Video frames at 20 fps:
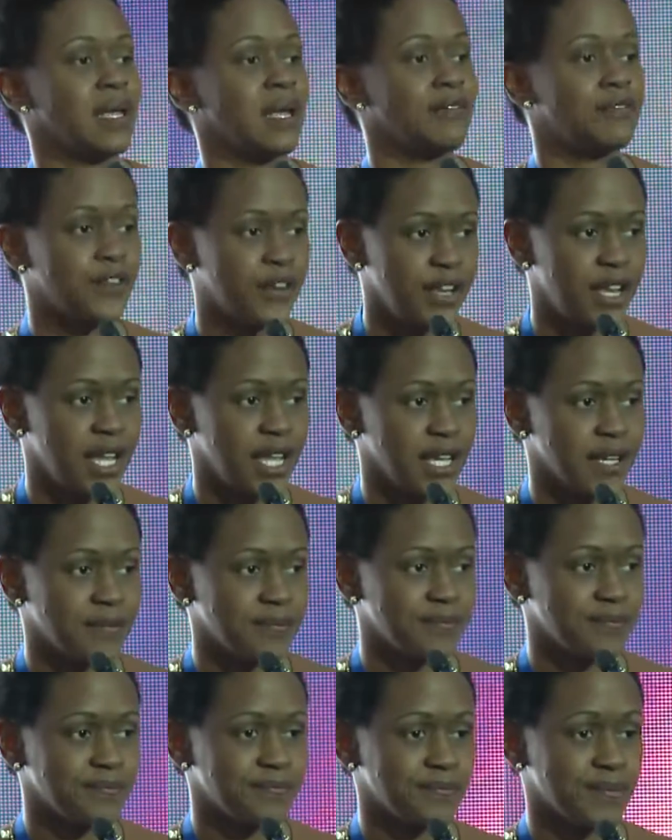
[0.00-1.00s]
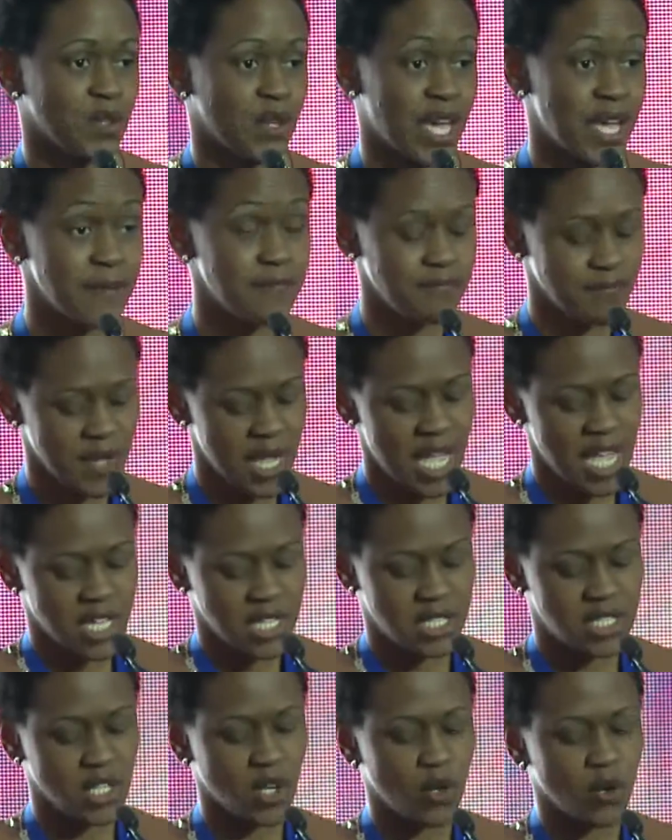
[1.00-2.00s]
funding. Okay?
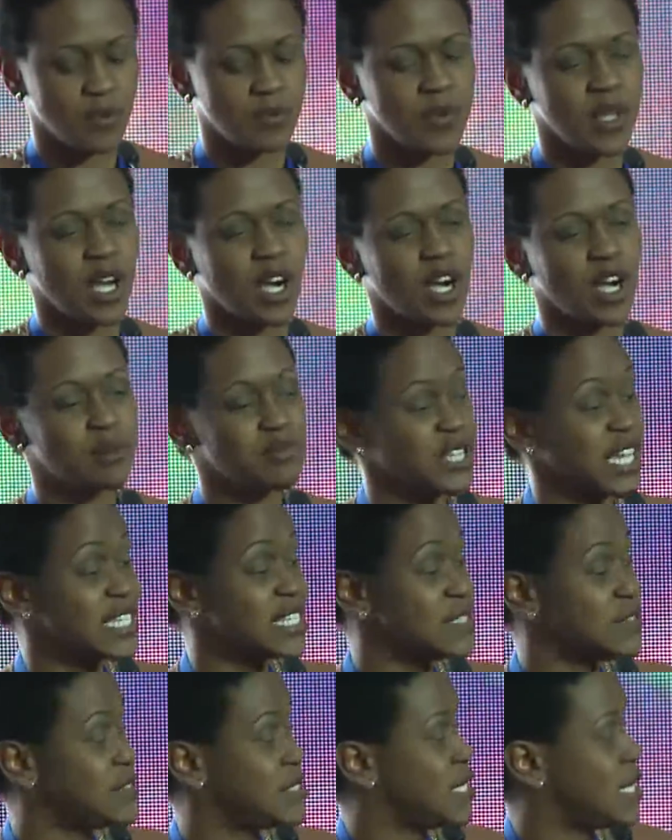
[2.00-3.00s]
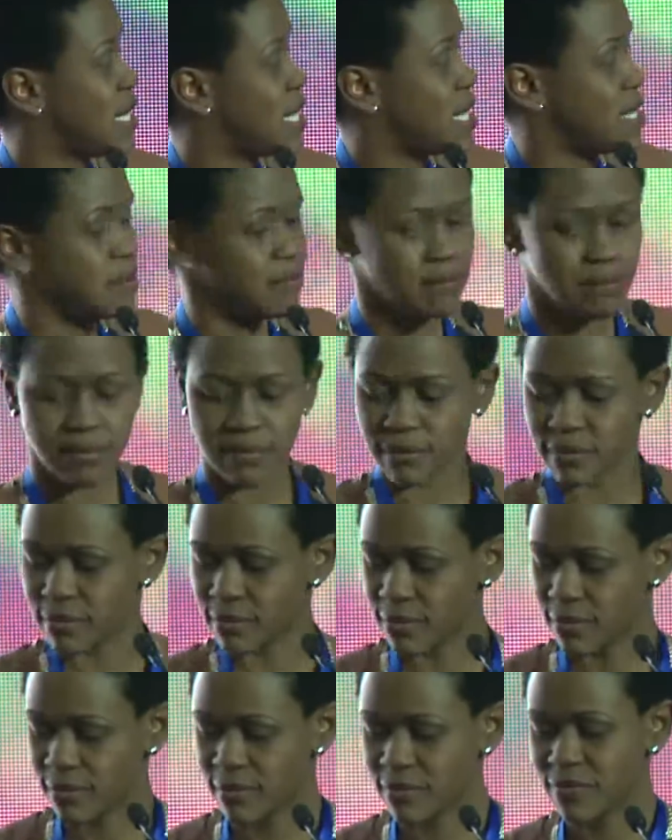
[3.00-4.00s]
So, our objectives today,
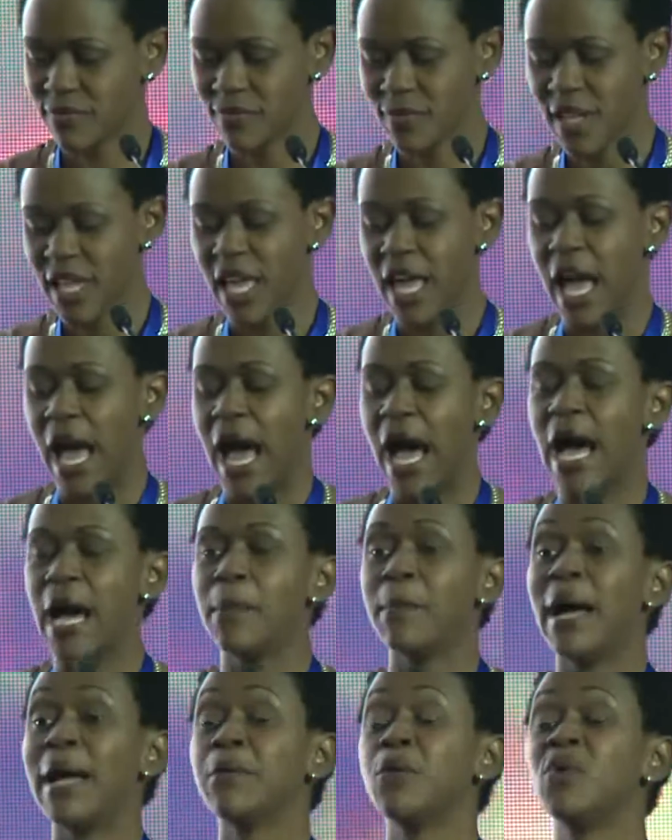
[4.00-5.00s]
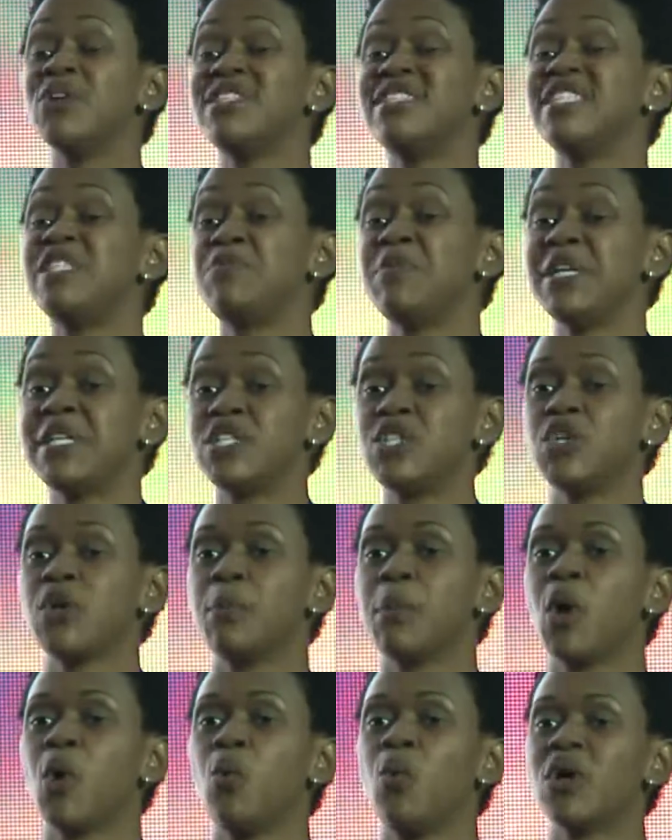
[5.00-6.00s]
I want to speak to you
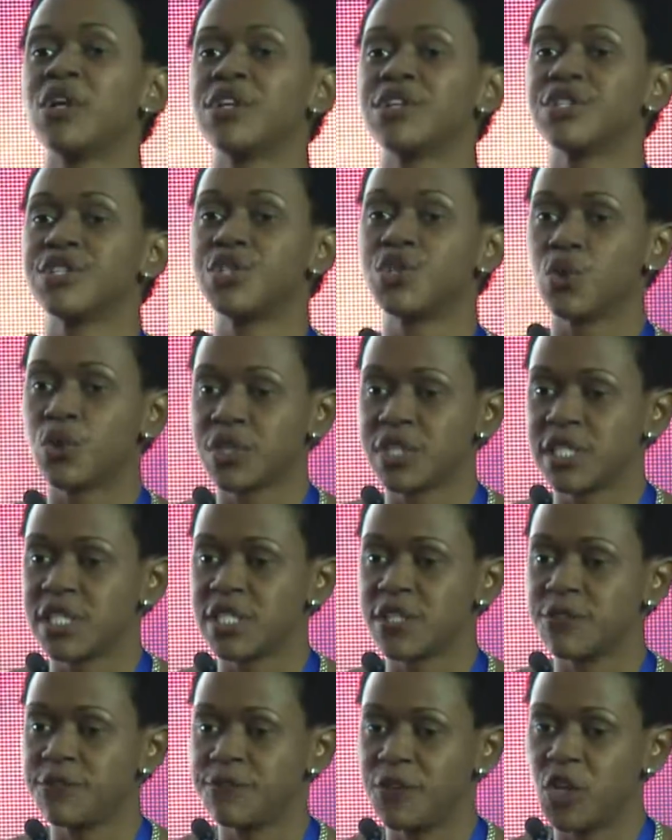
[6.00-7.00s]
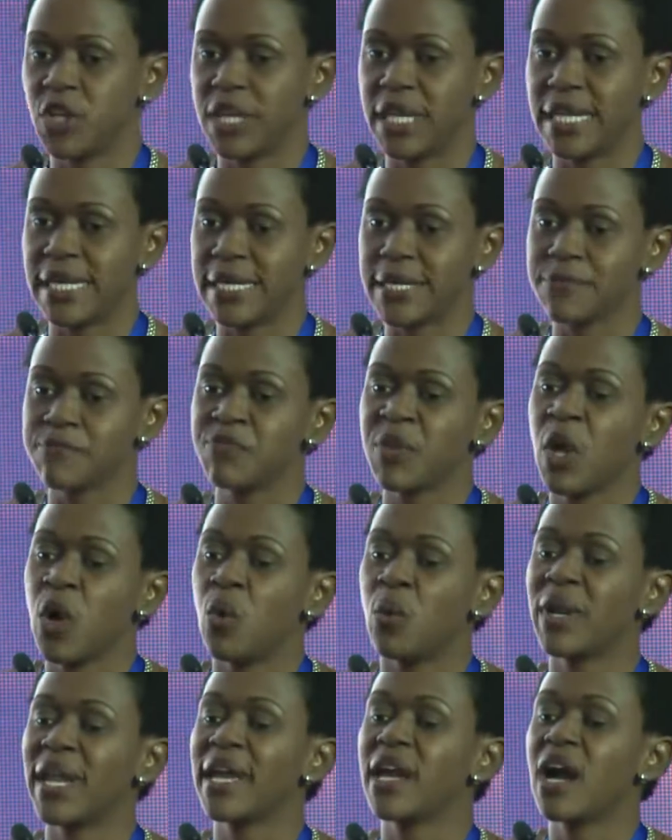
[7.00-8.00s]
about what are the sources of funding.
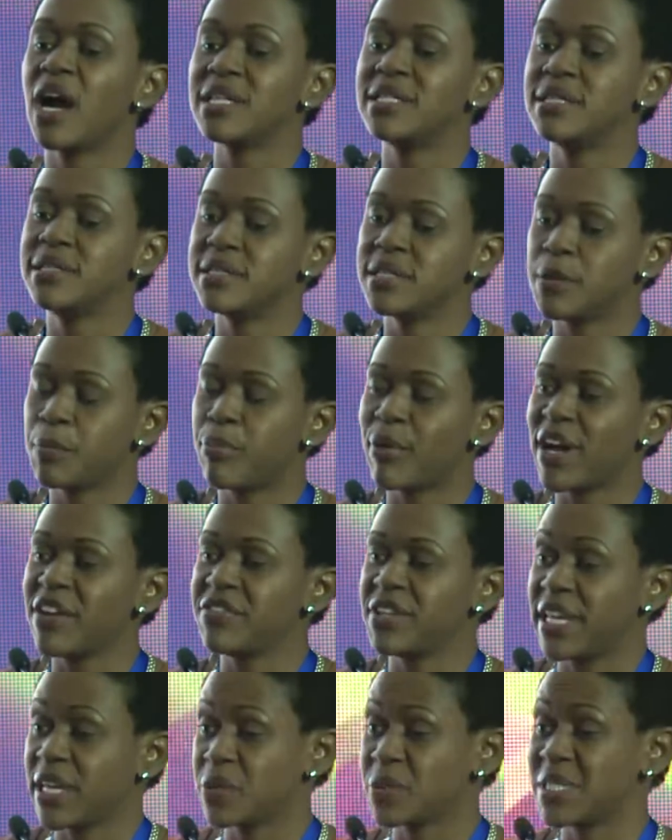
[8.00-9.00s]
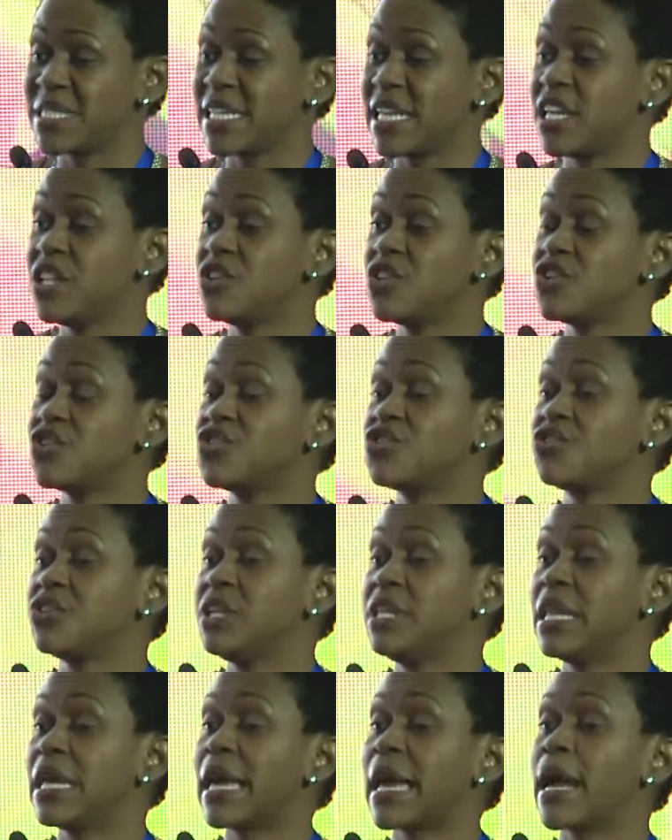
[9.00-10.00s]
When I got into the private equity industry
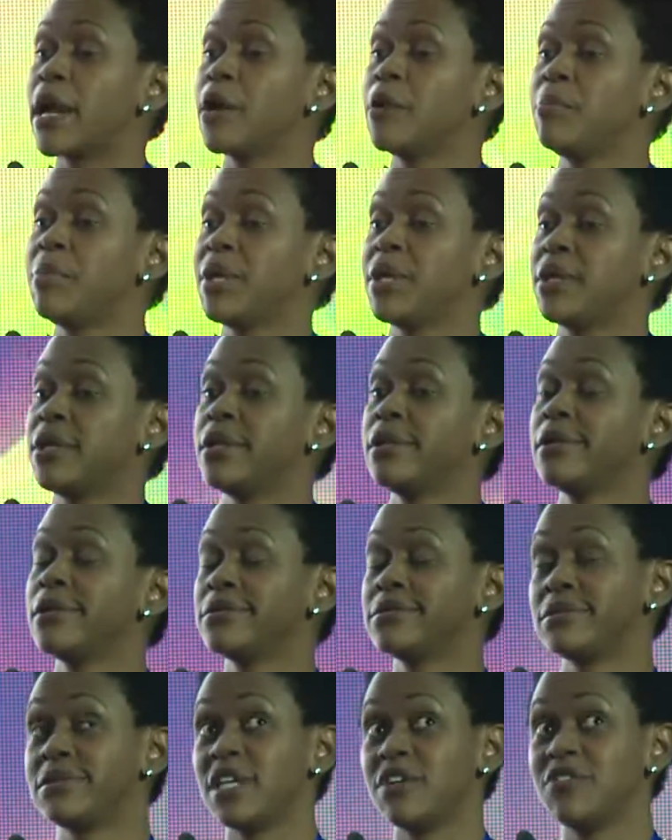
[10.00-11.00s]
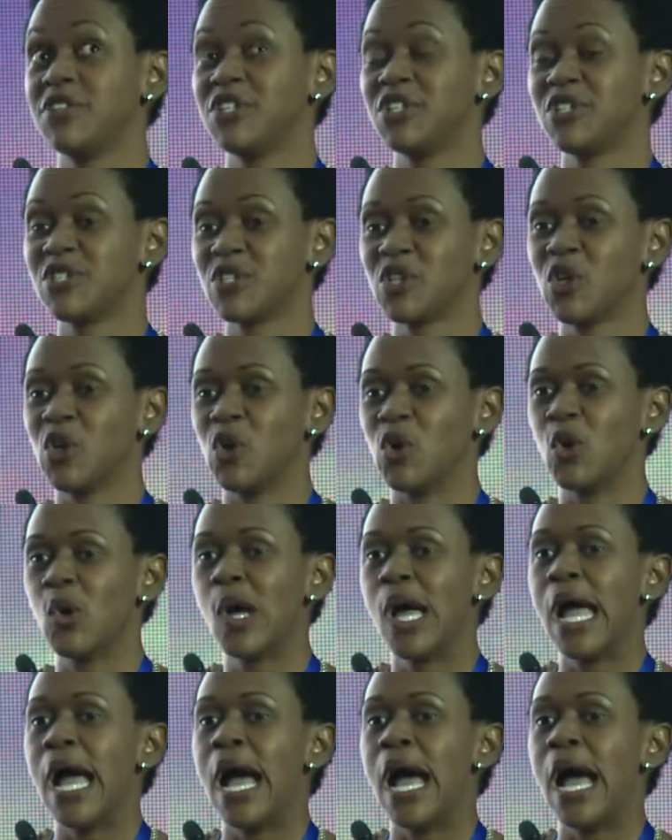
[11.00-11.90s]
in the Caribbean 7 years ago,